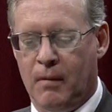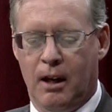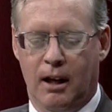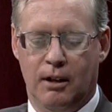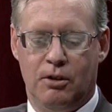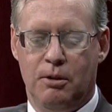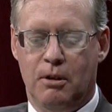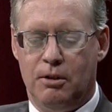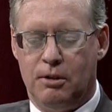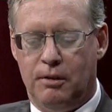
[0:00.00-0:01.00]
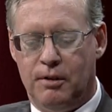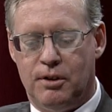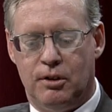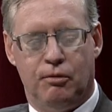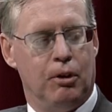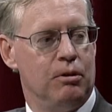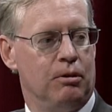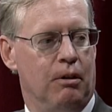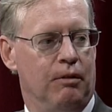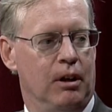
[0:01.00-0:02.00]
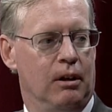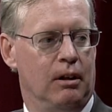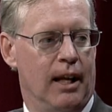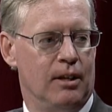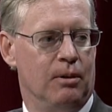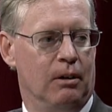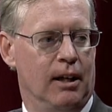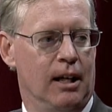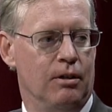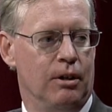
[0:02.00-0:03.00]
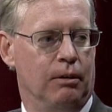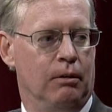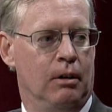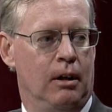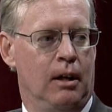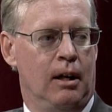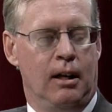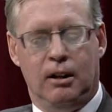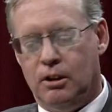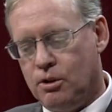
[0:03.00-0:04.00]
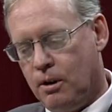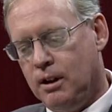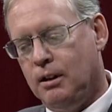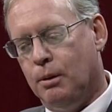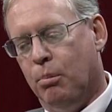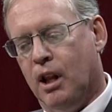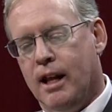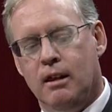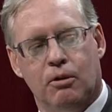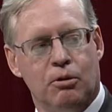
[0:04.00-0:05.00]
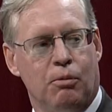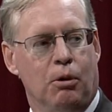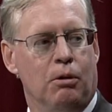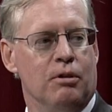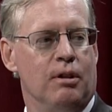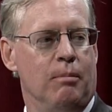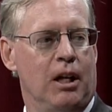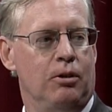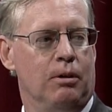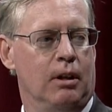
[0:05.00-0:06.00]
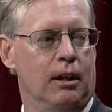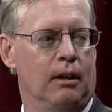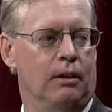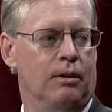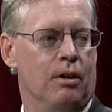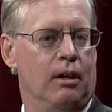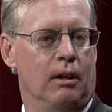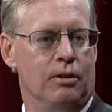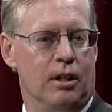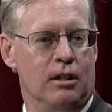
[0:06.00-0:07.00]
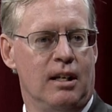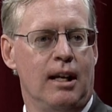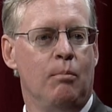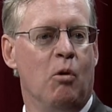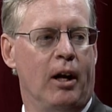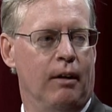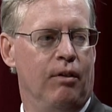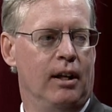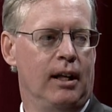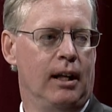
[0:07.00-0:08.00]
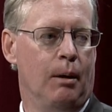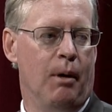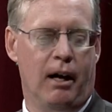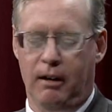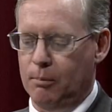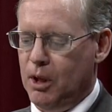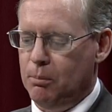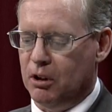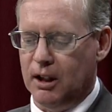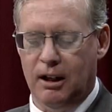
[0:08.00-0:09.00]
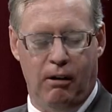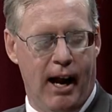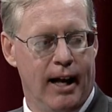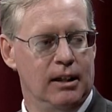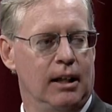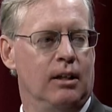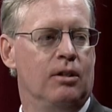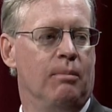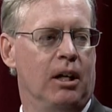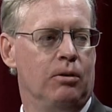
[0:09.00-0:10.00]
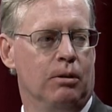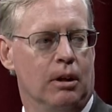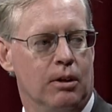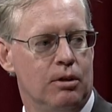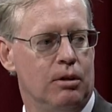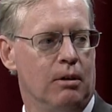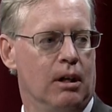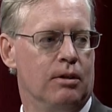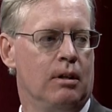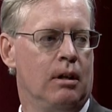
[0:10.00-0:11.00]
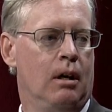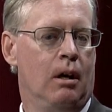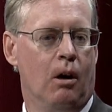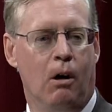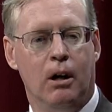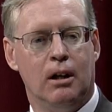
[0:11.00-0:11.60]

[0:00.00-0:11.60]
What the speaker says: and the student services folks are over here and that's all they do. Mm-hmm. You're starting to blend those roles and make sure that there's a team way of thinking about and people interacting to make sure that students aren't